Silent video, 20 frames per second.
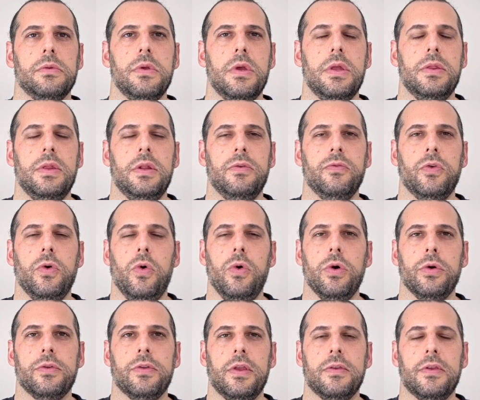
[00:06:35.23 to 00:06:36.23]
And then, of
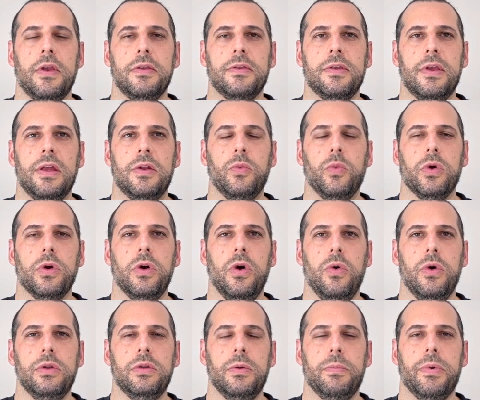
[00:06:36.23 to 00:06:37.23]
course, as I said, we're
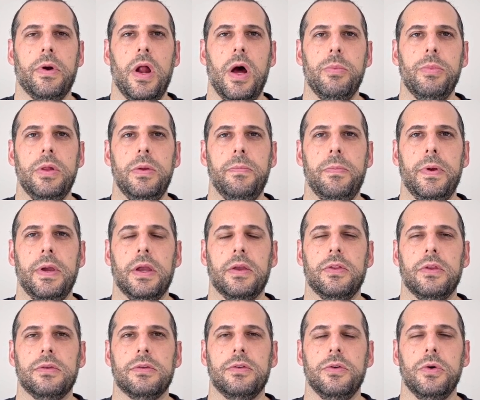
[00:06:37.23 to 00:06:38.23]
going to probably pick
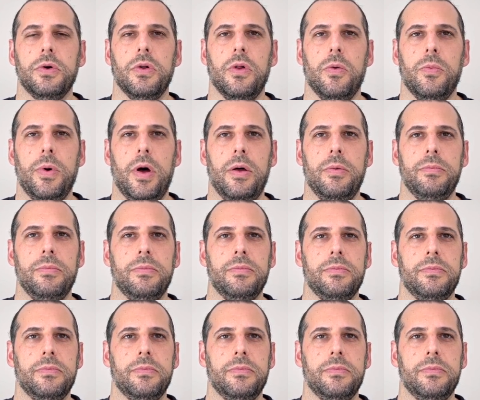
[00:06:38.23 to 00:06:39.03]
the snow globe up